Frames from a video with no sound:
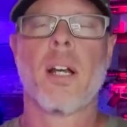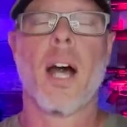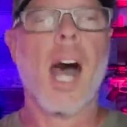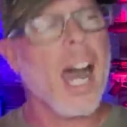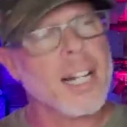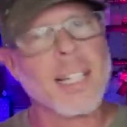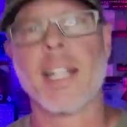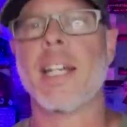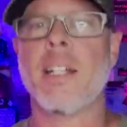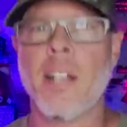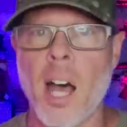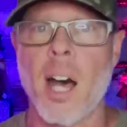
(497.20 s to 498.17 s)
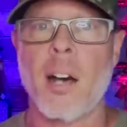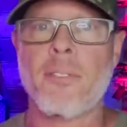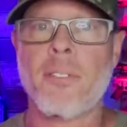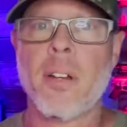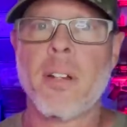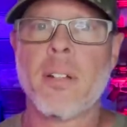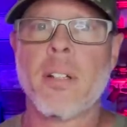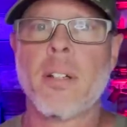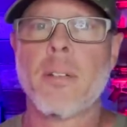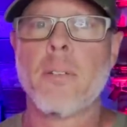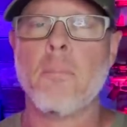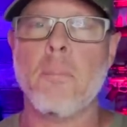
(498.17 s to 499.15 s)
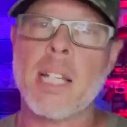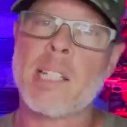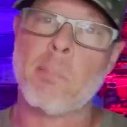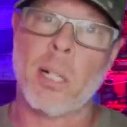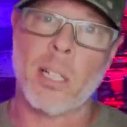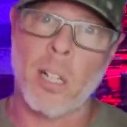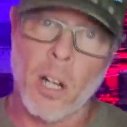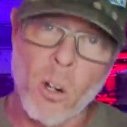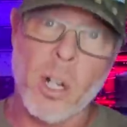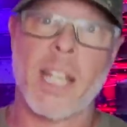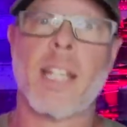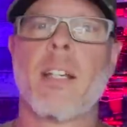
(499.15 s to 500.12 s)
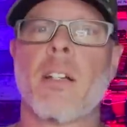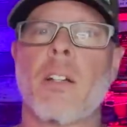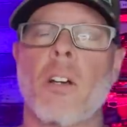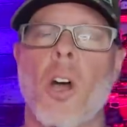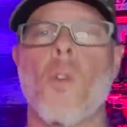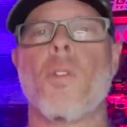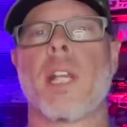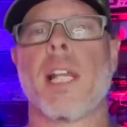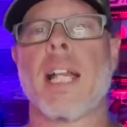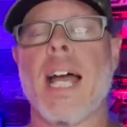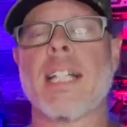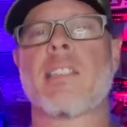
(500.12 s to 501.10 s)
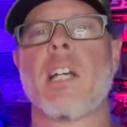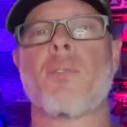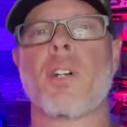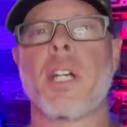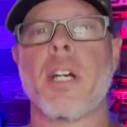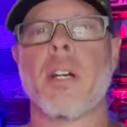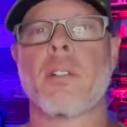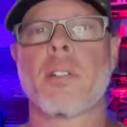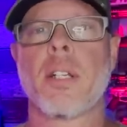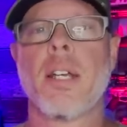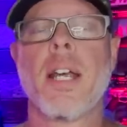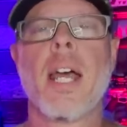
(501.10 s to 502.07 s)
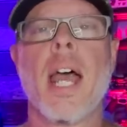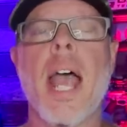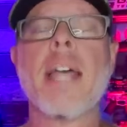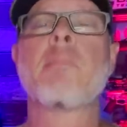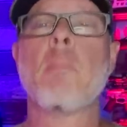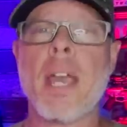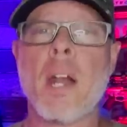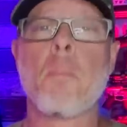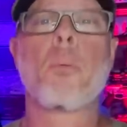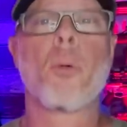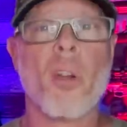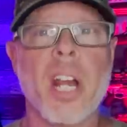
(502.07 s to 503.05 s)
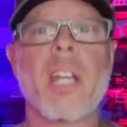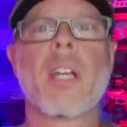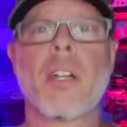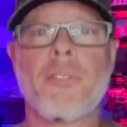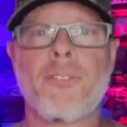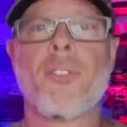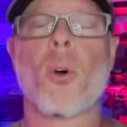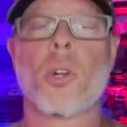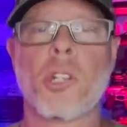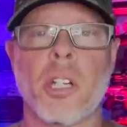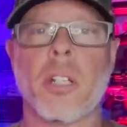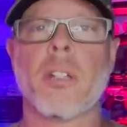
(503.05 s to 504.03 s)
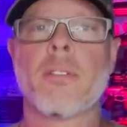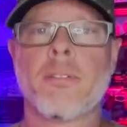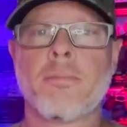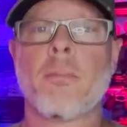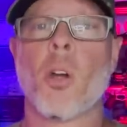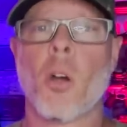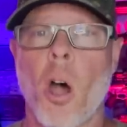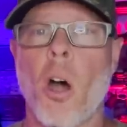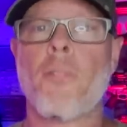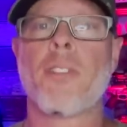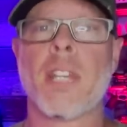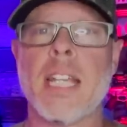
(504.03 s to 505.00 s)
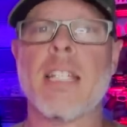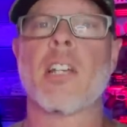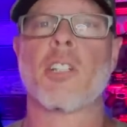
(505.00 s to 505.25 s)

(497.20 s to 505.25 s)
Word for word: Oddly enough, Miss Maloney, over the last several years, has made a pretty good fortune off of these